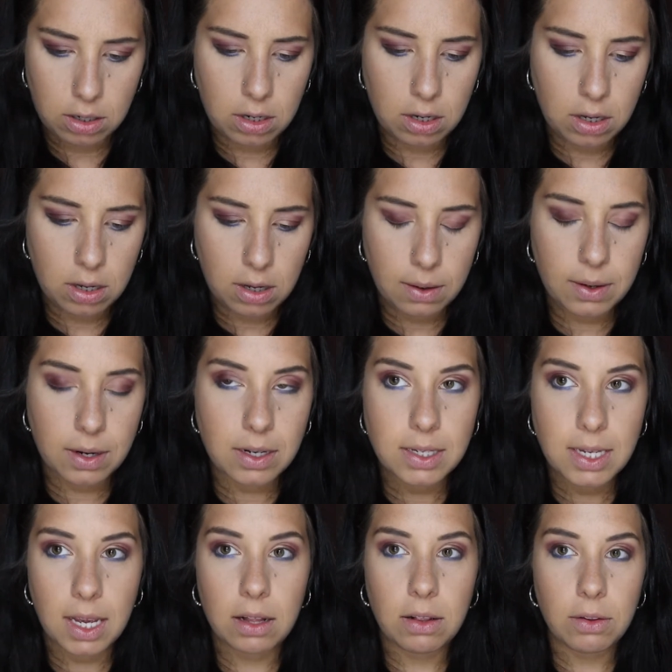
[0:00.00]
I'm gonna
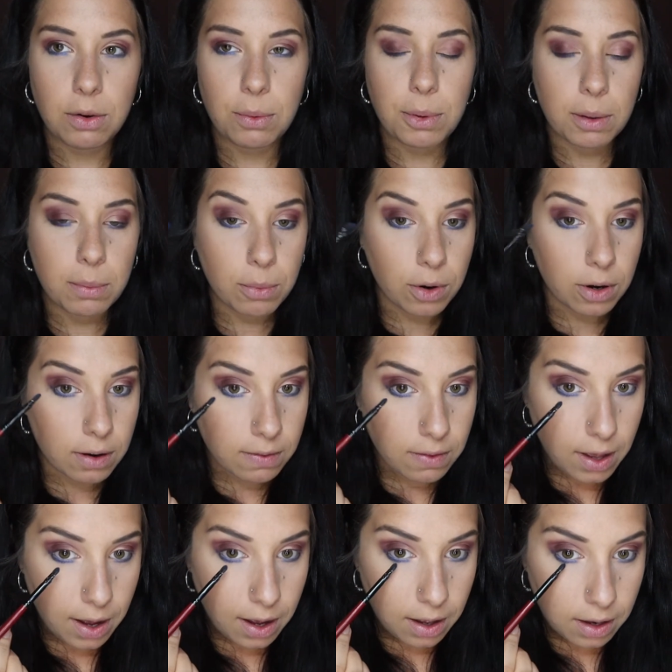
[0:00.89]
take a little bit more of
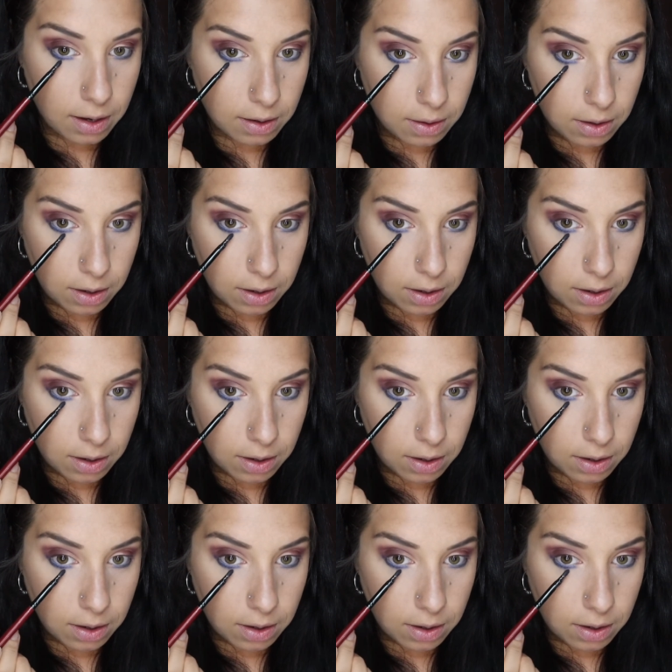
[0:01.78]
that